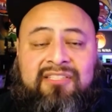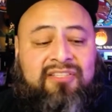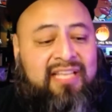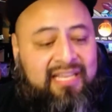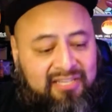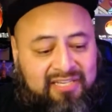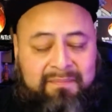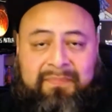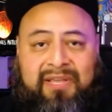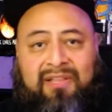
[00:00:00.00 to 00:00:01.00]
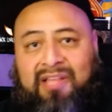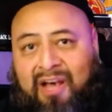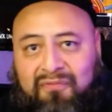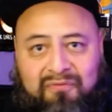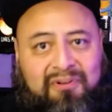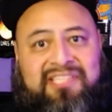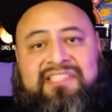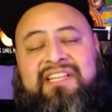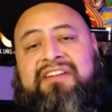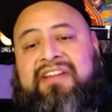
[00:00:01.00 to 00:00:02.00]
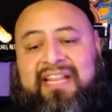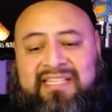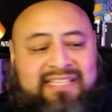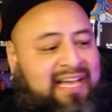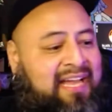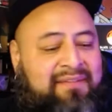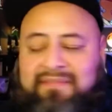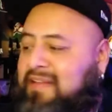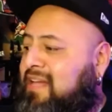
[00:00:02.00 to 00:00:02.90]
so that you can peel off one sticker at a time.